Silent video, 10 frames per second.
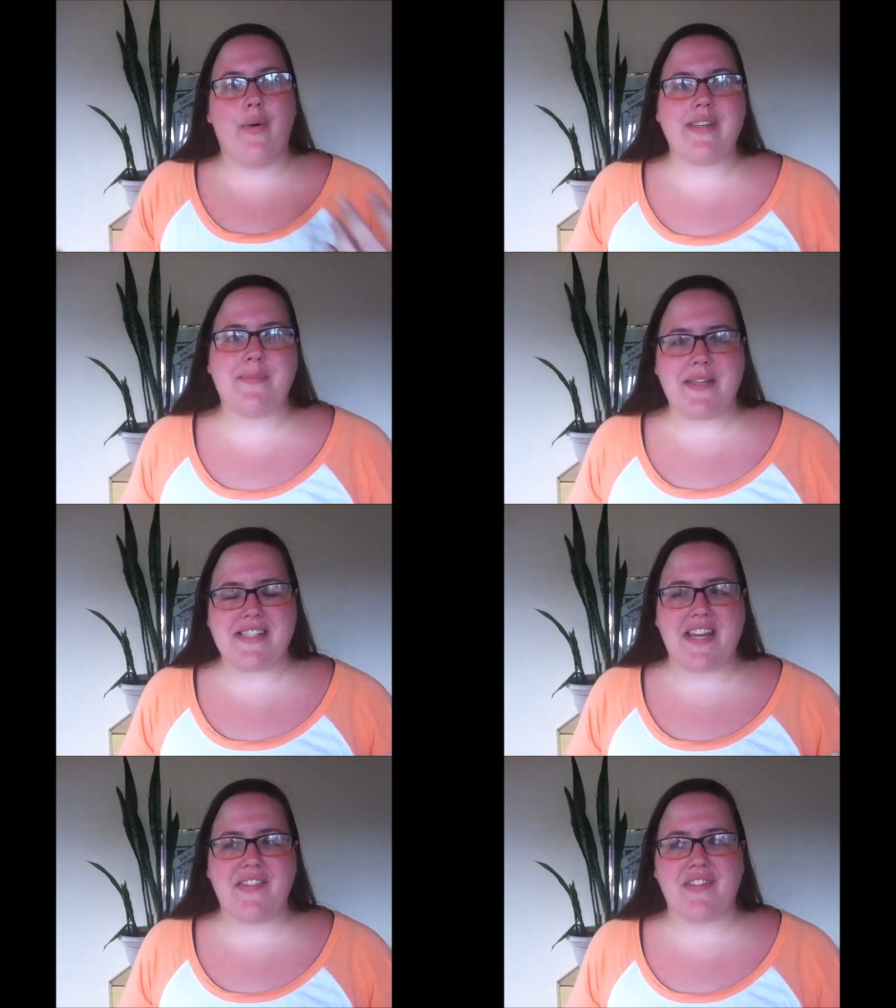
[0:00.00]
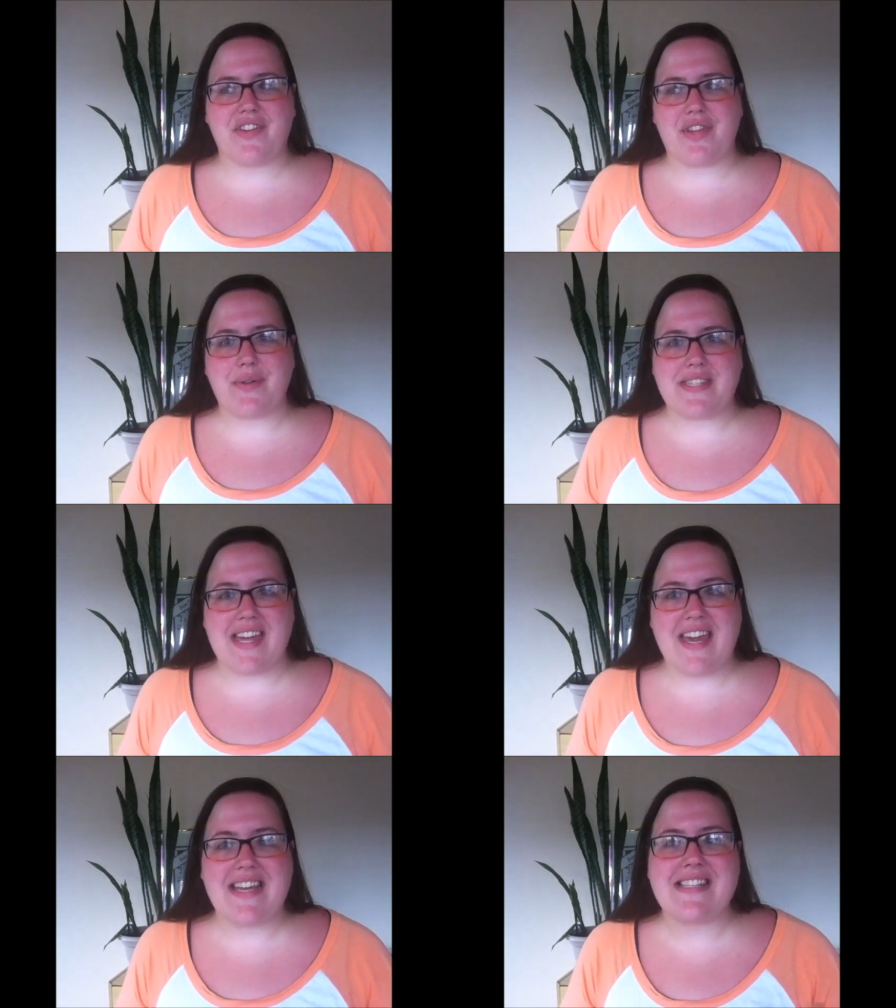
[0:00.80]
always be saving for those
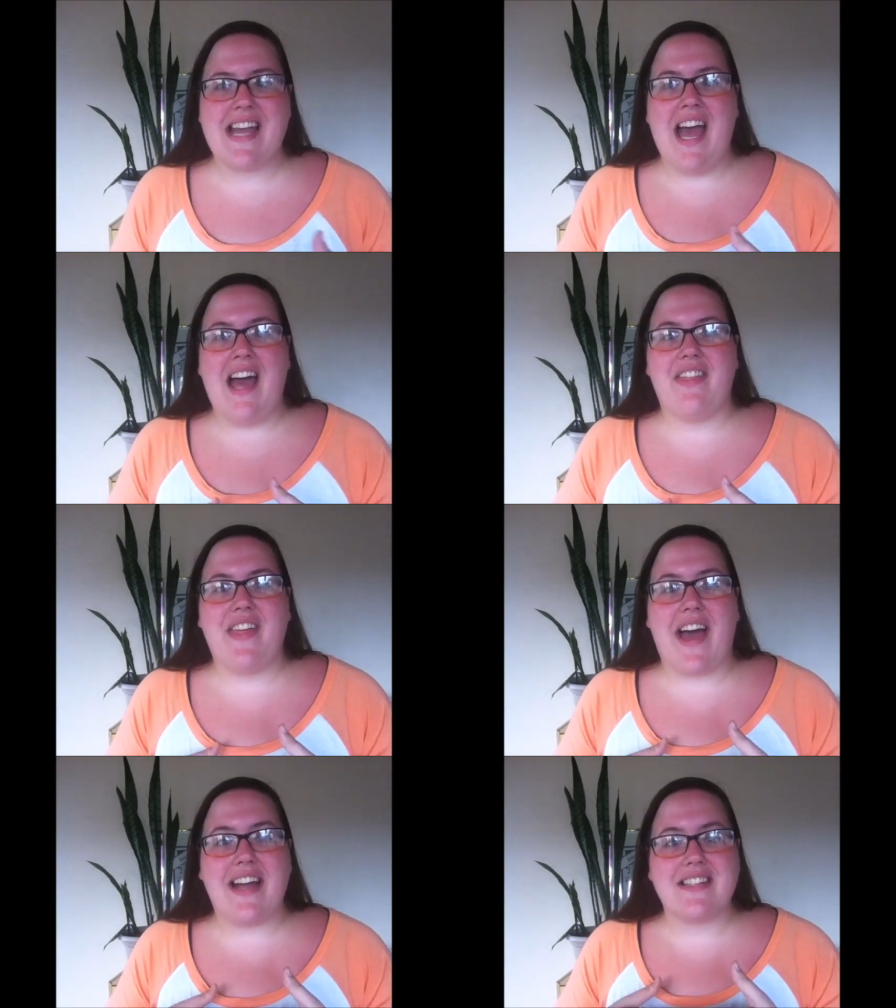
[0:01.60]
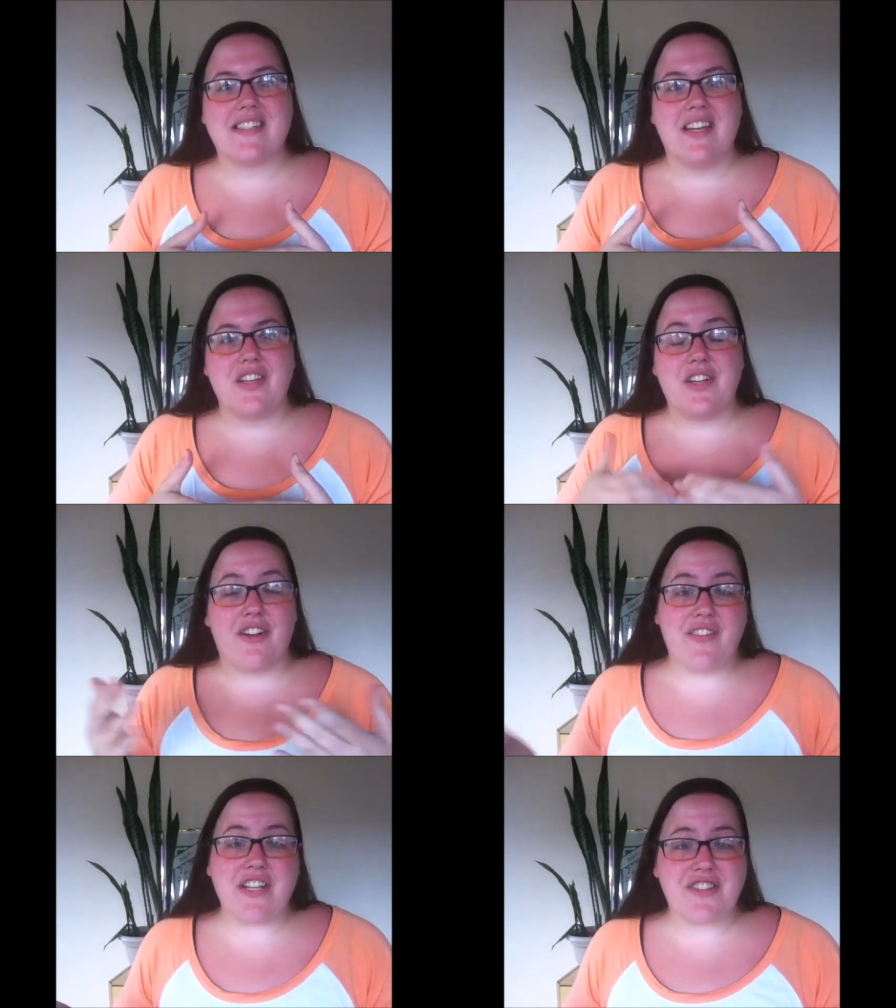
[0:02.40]
things that
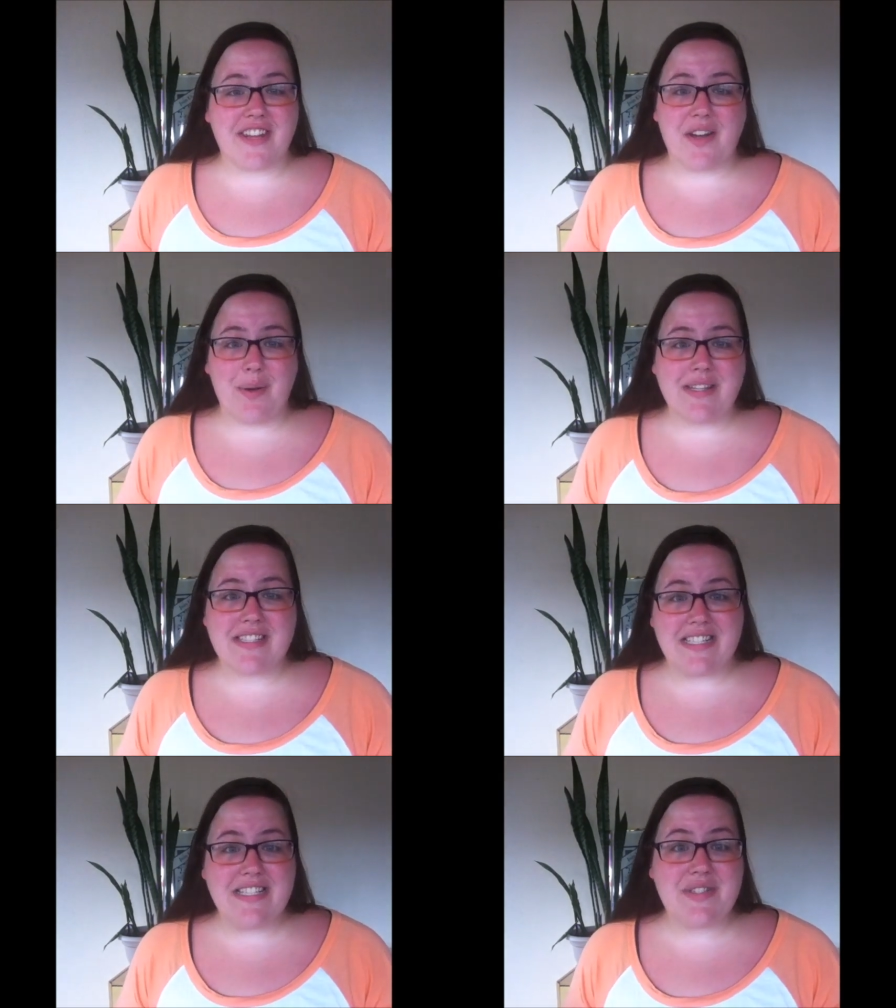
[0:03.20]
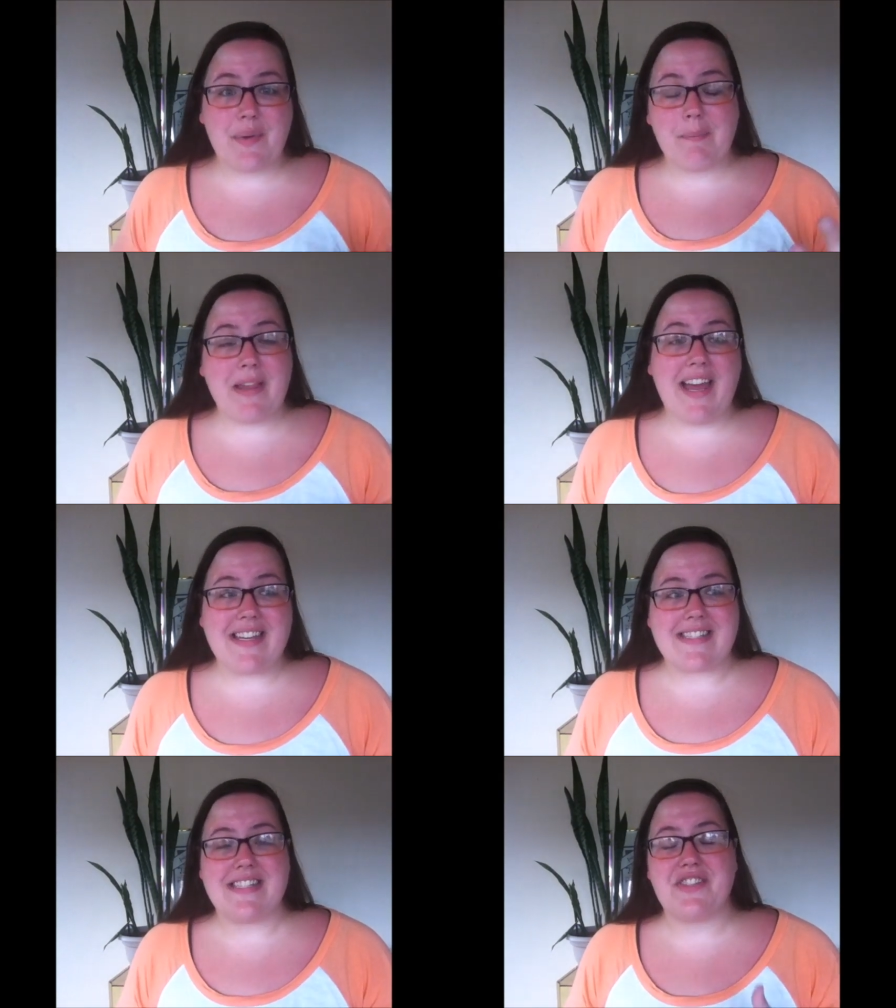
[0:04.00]
you're eventually going to need to
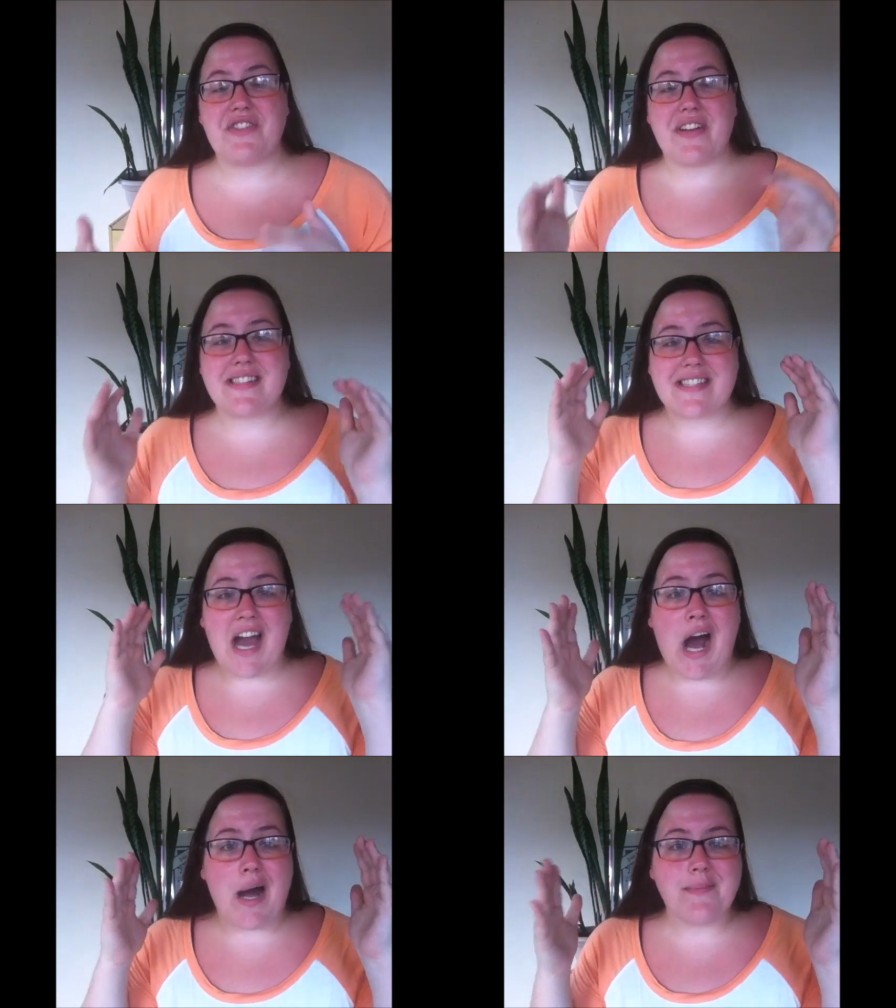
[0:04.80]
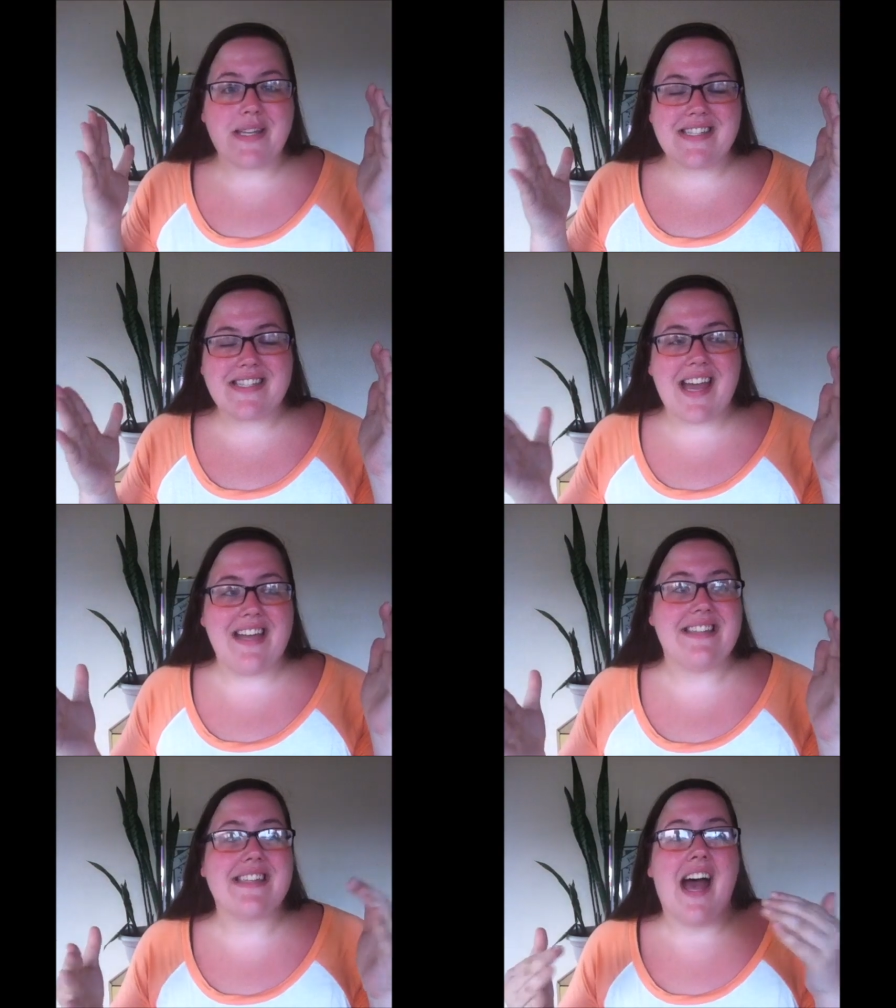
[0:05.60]
replace. It's just common
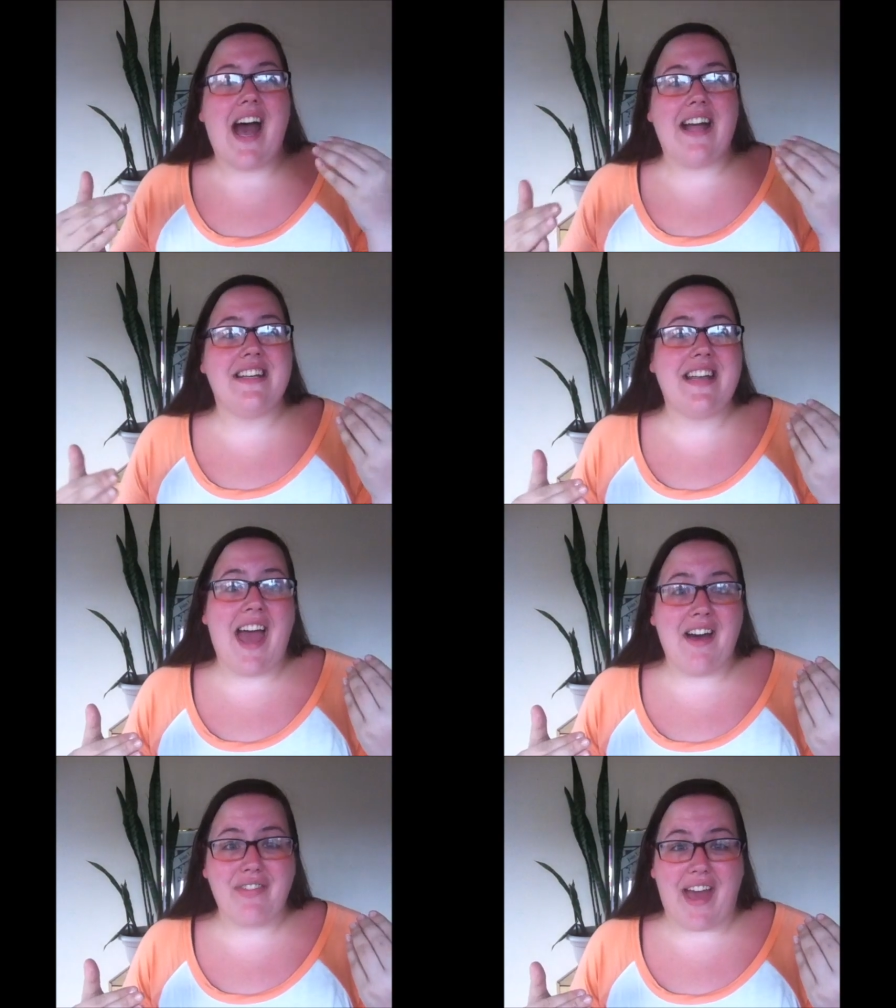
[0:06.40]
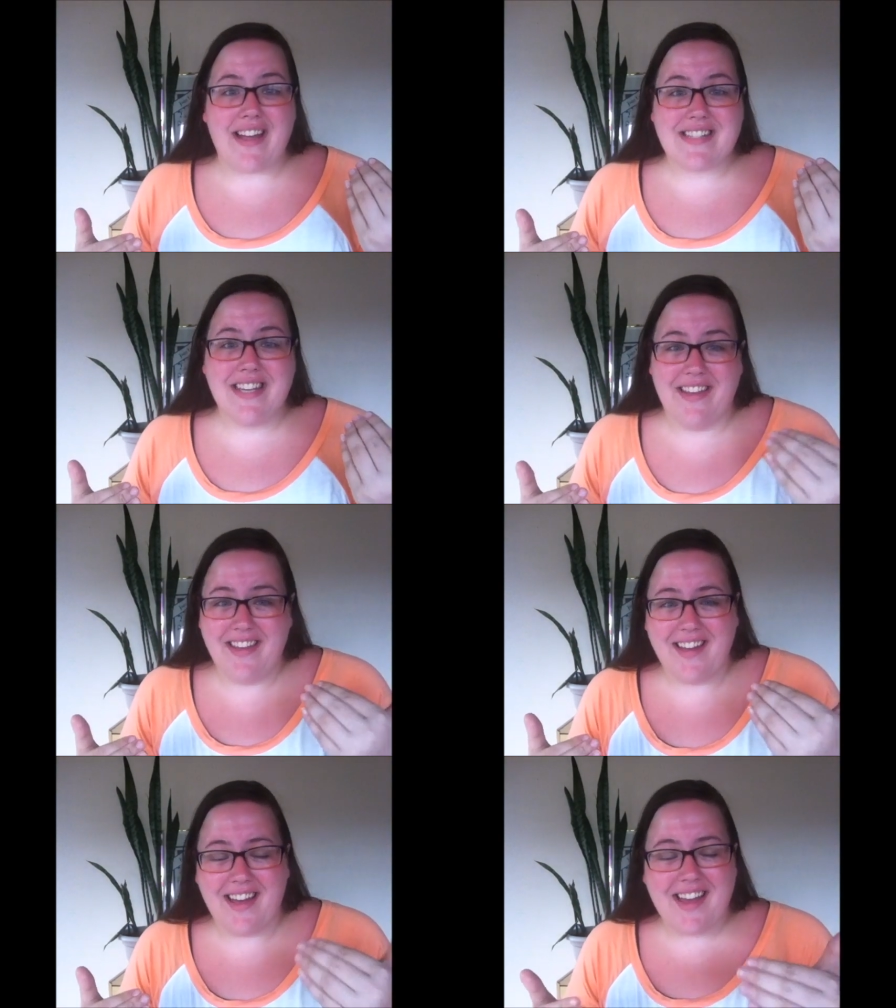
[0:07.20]
sense. I didn't have
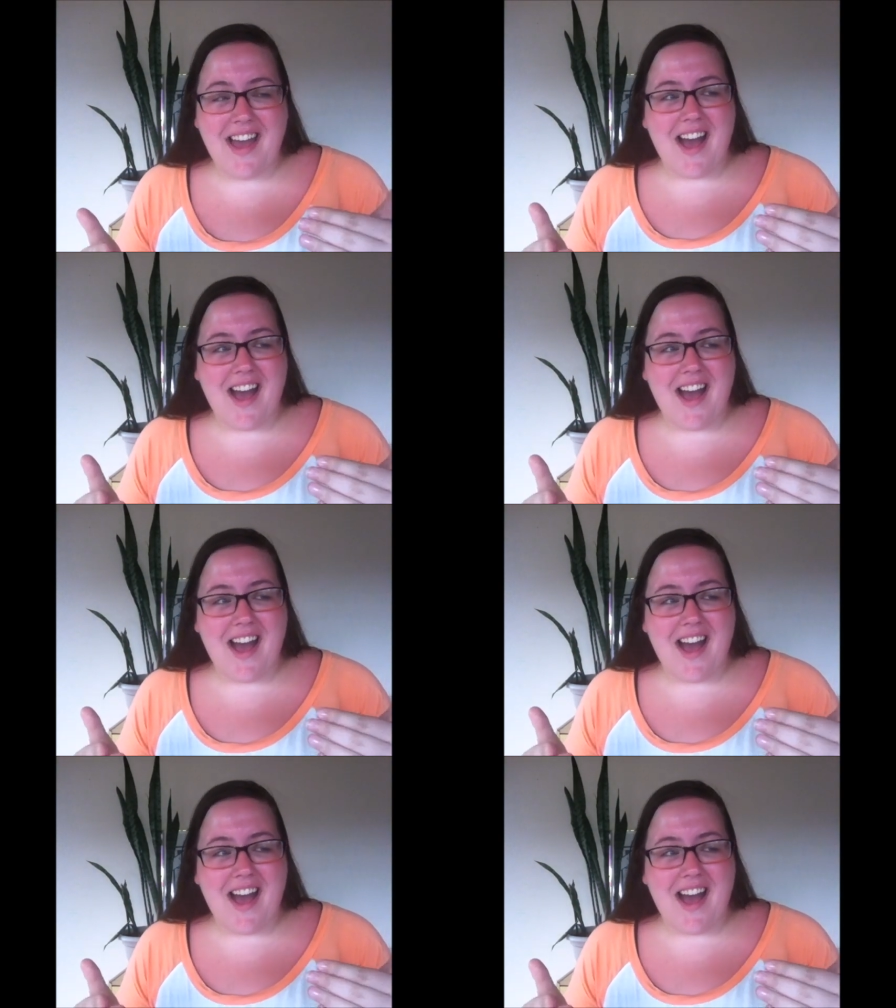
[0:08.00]
that.